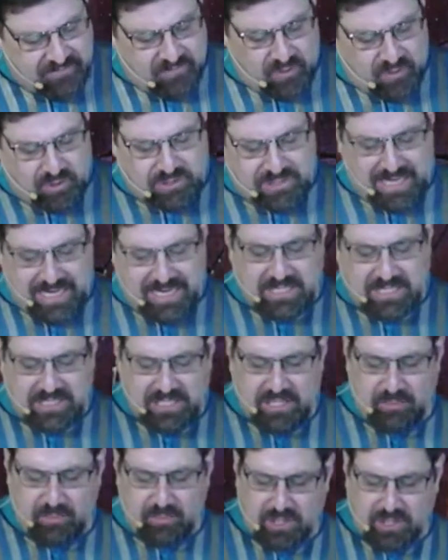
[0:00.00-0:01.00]
verse
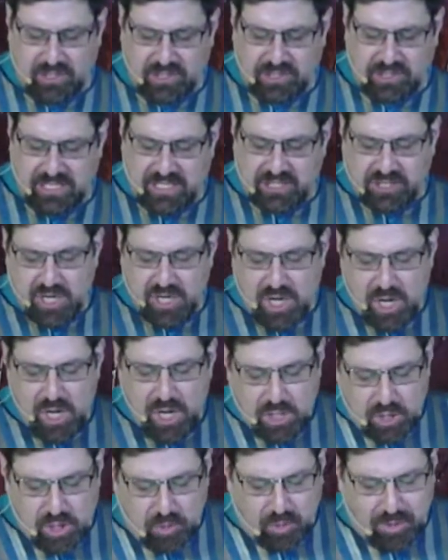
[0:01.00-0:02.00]
18, where it says,
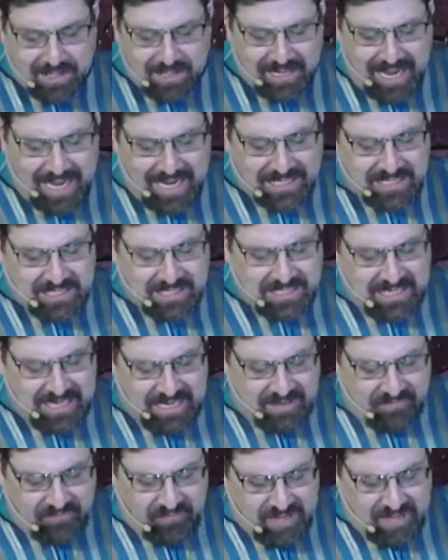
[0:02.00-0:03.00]
you are not to
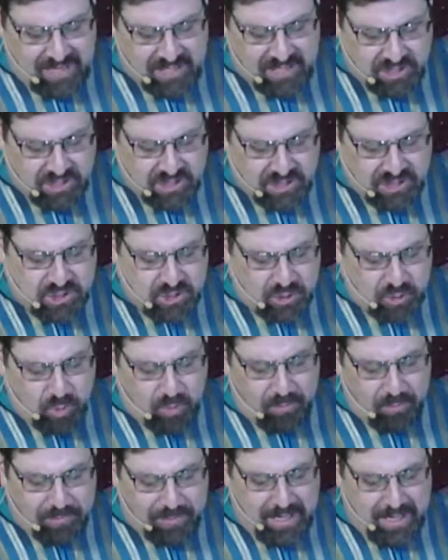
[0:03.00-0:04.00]
take vengeance nor
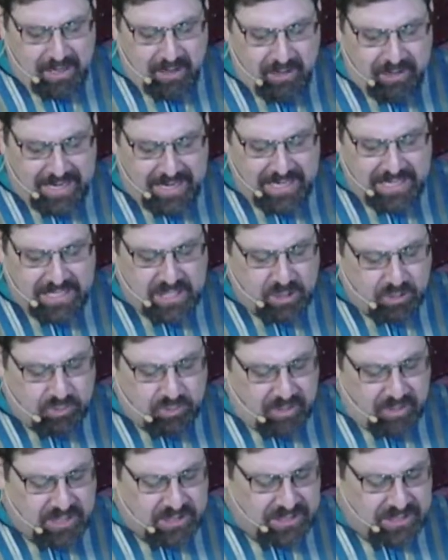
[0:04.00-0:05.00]
bear any
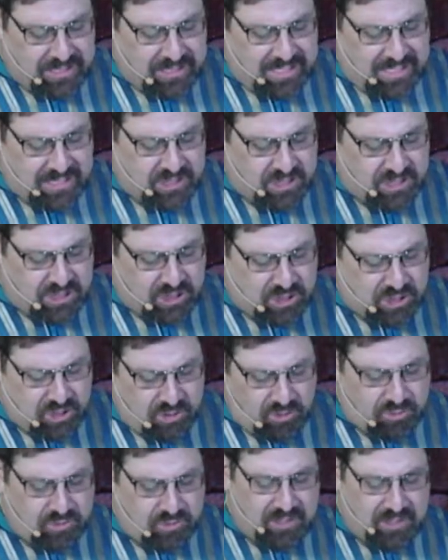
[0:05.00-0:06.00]
grudge against the
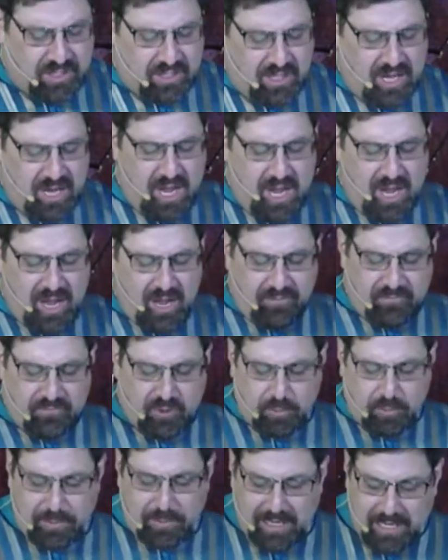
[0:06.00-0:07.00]
children of
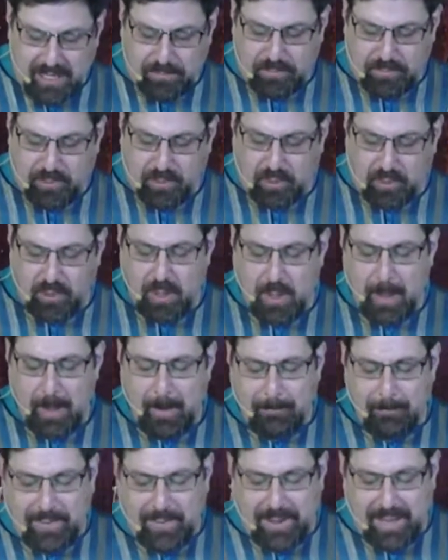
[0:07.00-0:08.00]
your people,
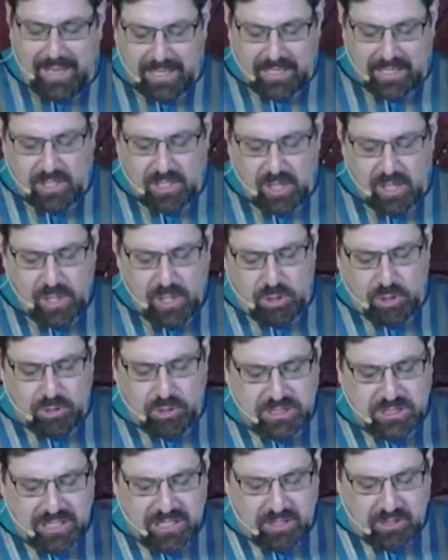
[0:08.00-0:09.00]
but you
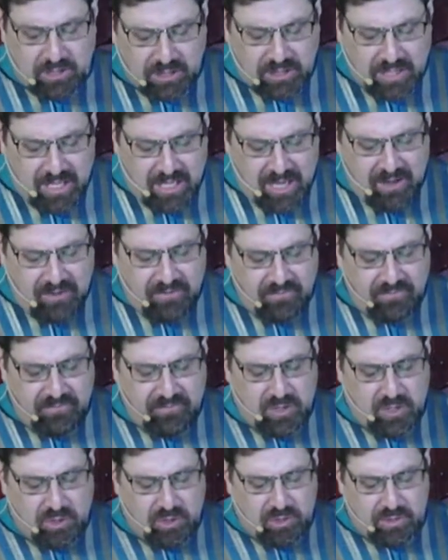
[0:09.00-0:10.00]
shall love
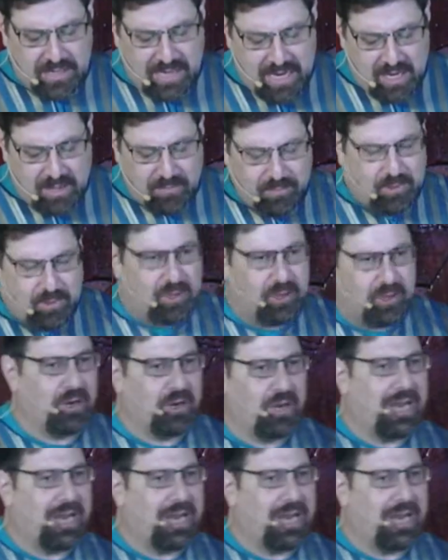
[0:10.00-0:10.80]
your neighbor